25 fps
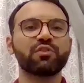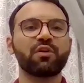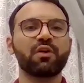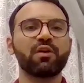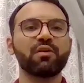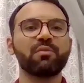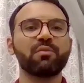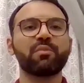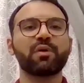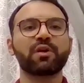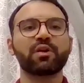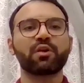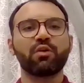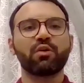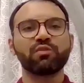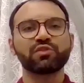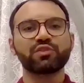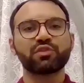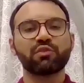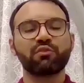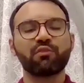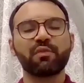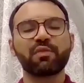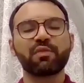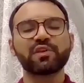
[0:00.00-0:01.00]
arm, but
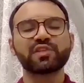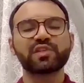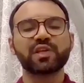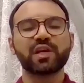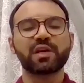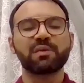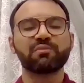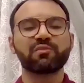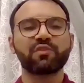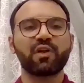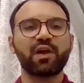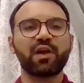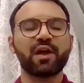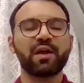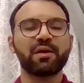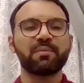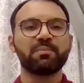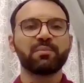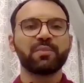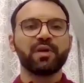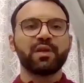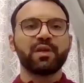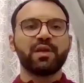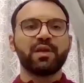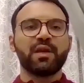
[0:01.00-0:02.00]
also at the same time,